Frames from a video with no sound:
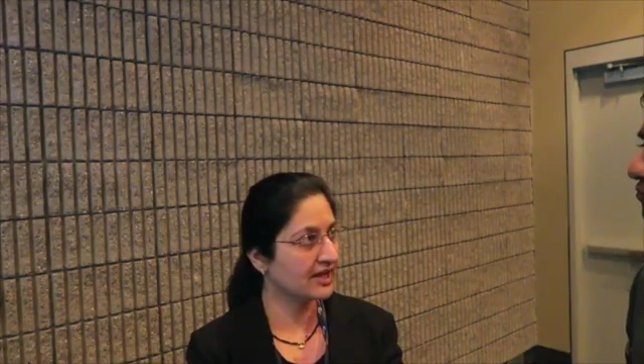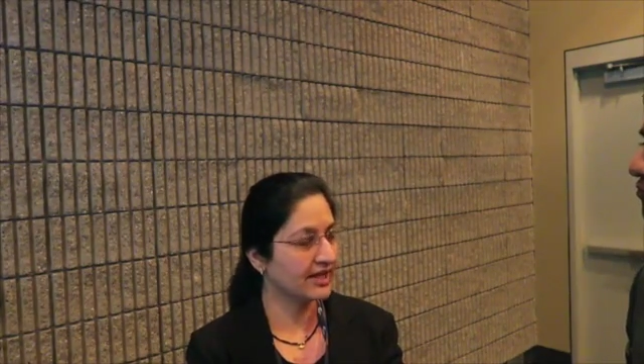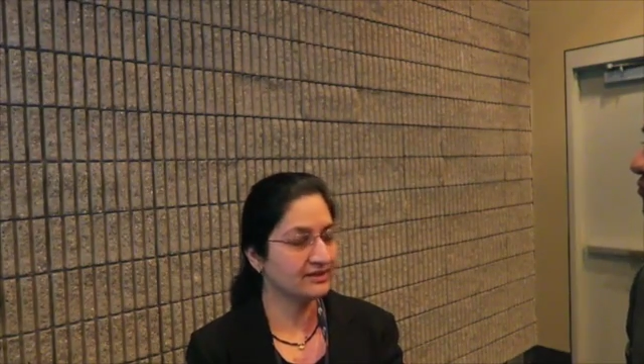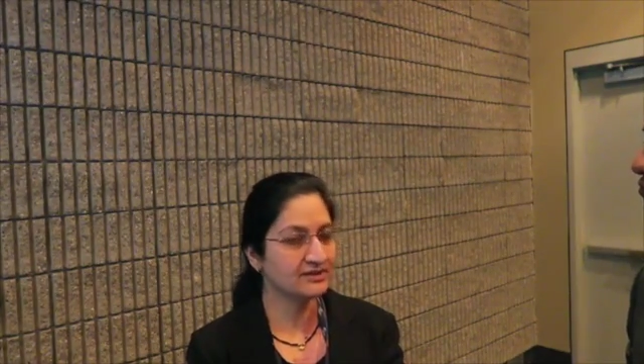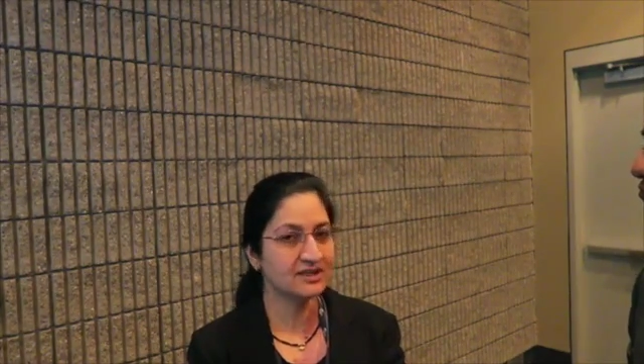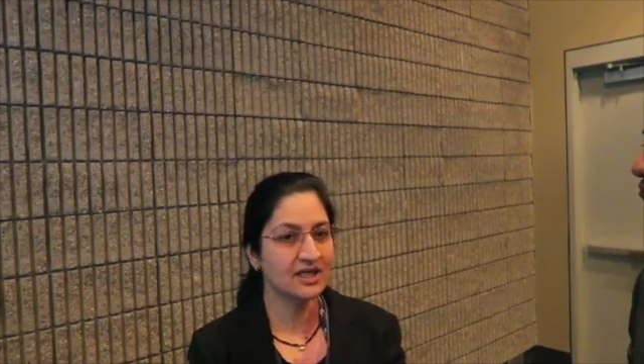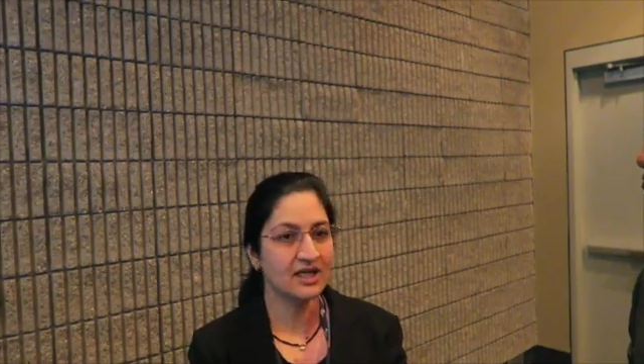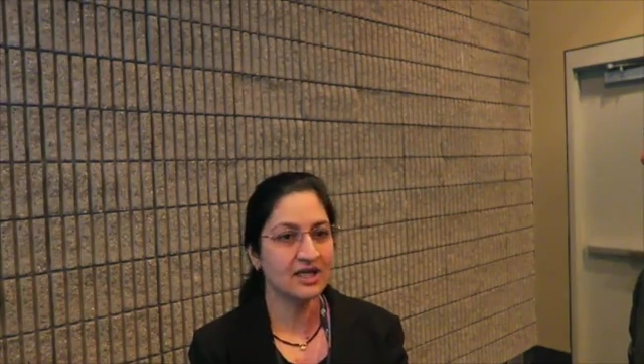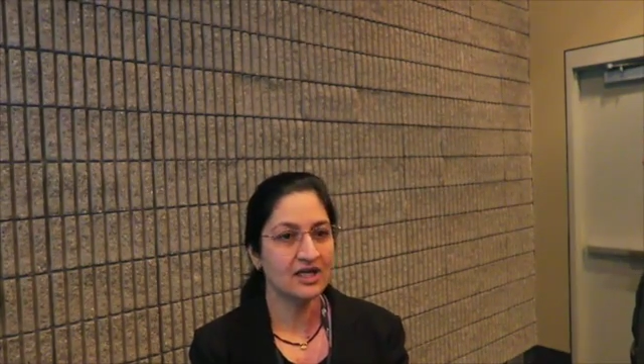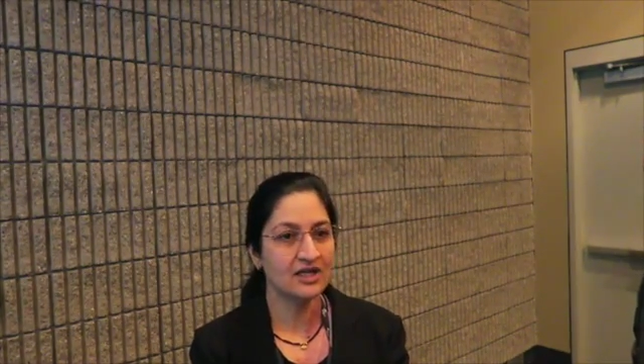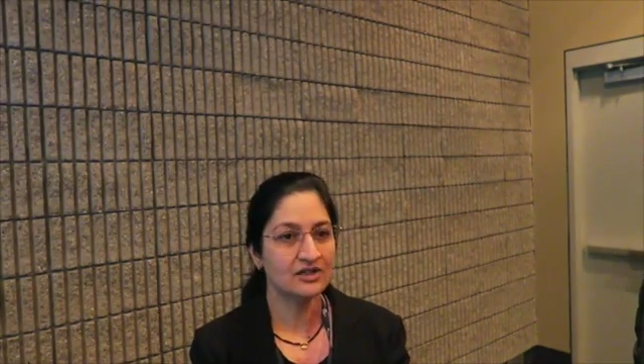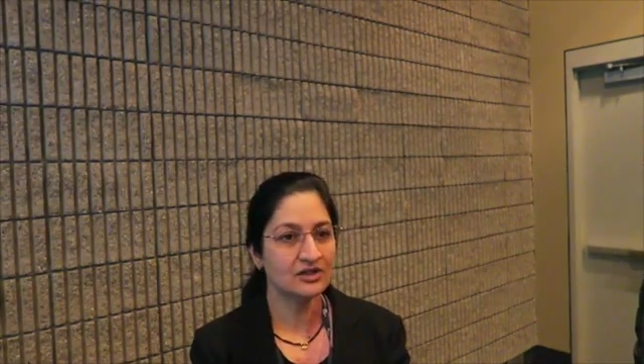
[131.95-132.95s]
legs.
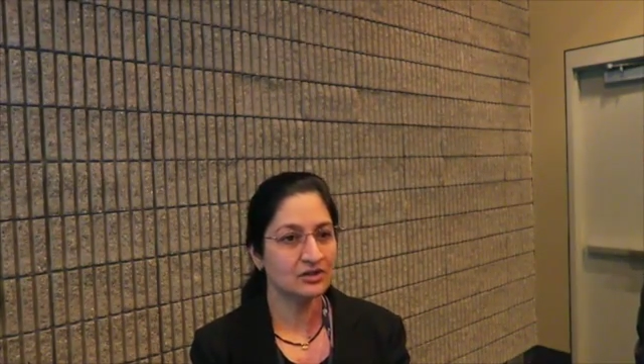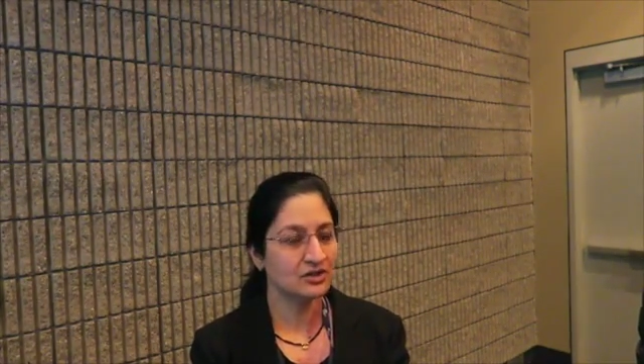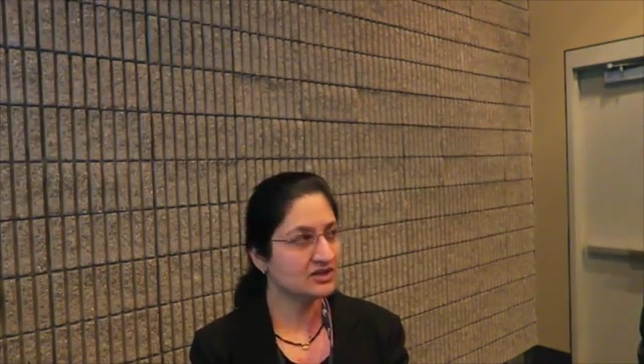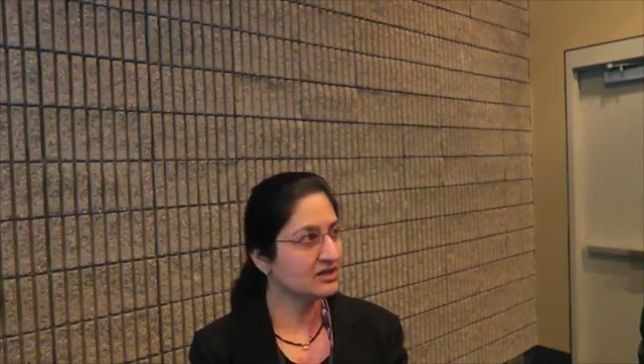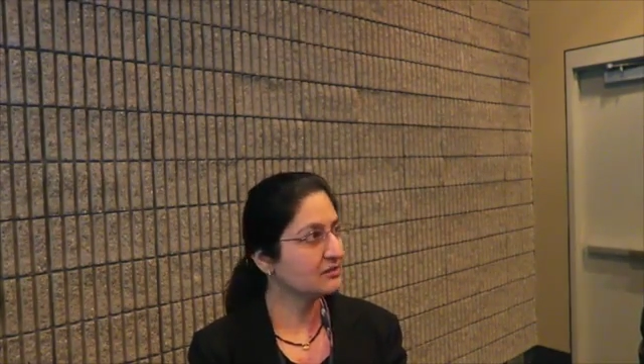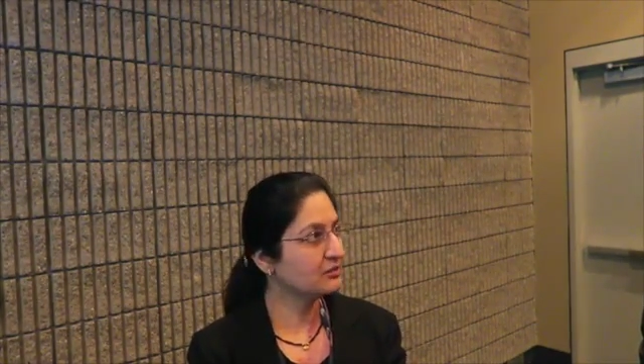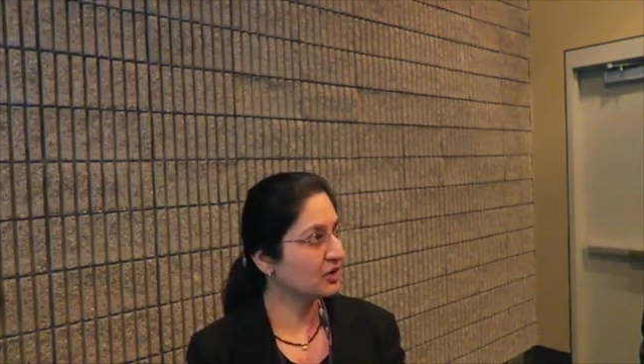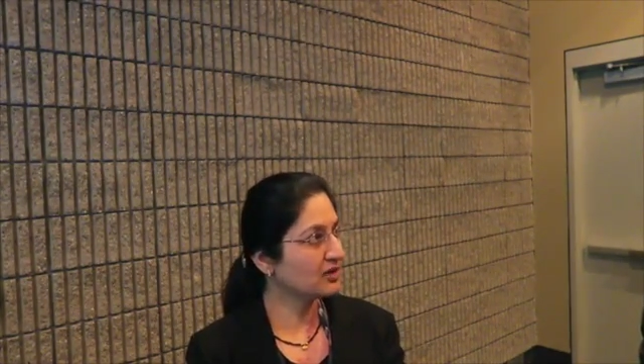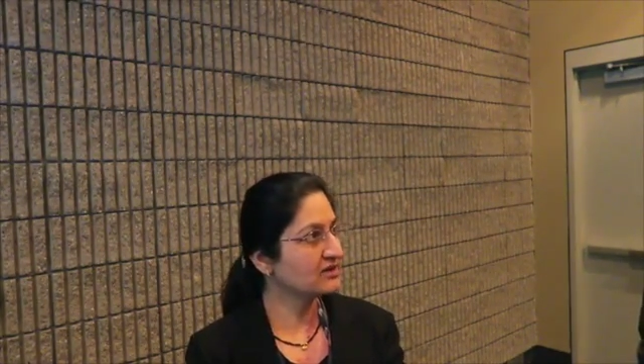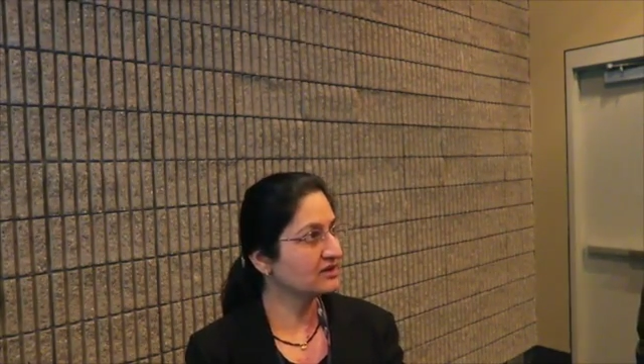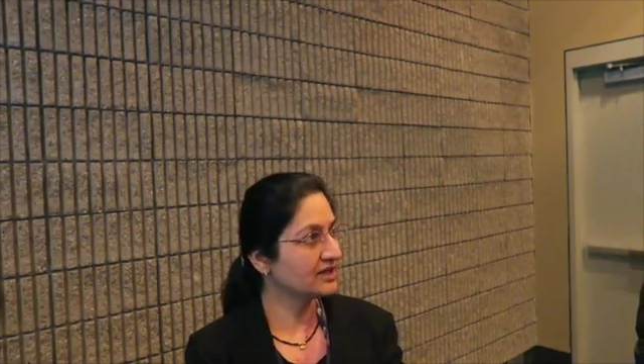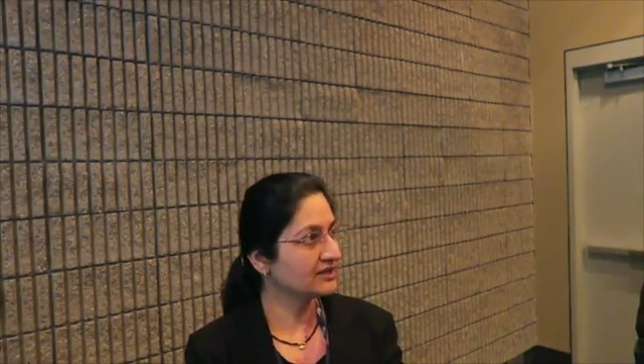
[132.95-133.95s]
So those are
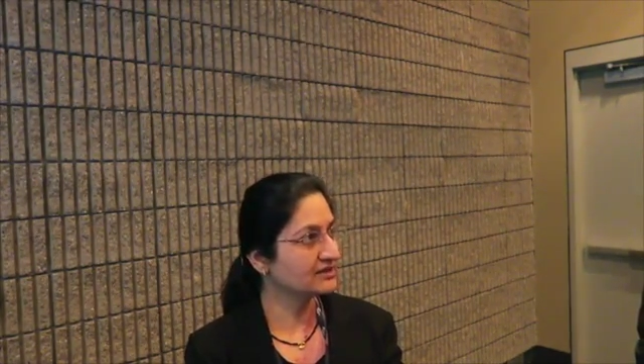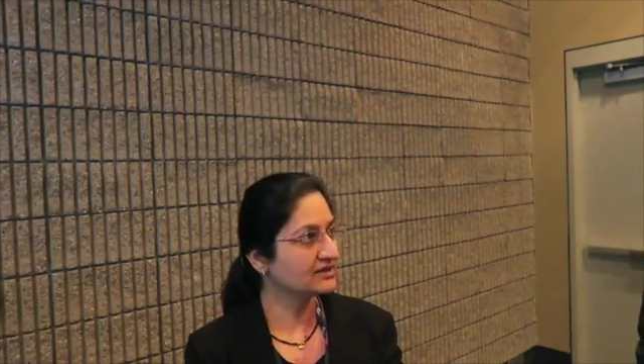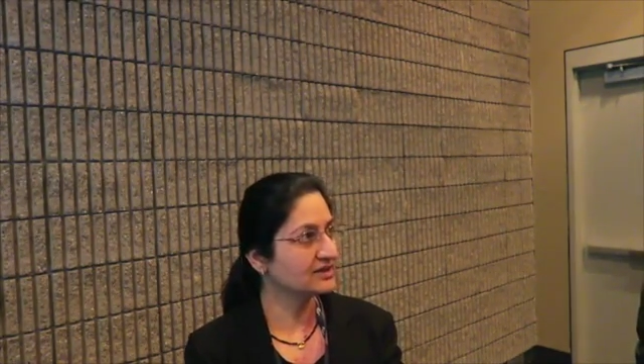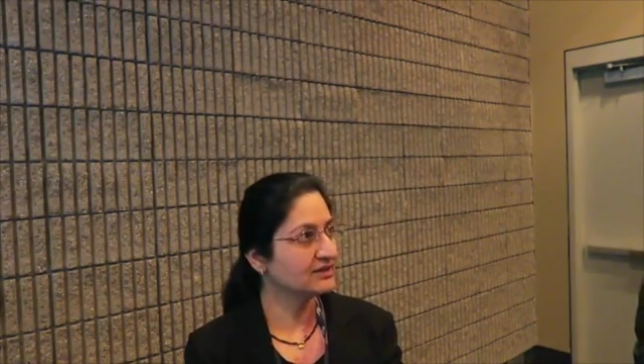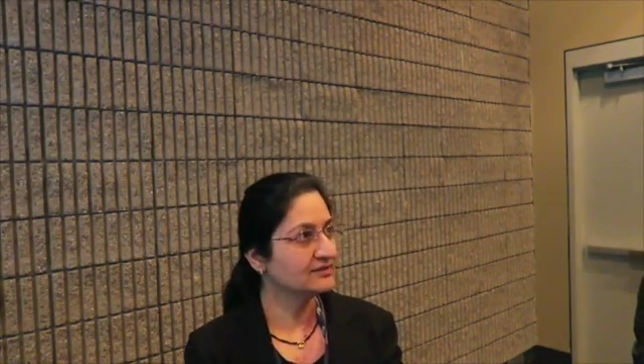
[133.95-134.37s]
important things.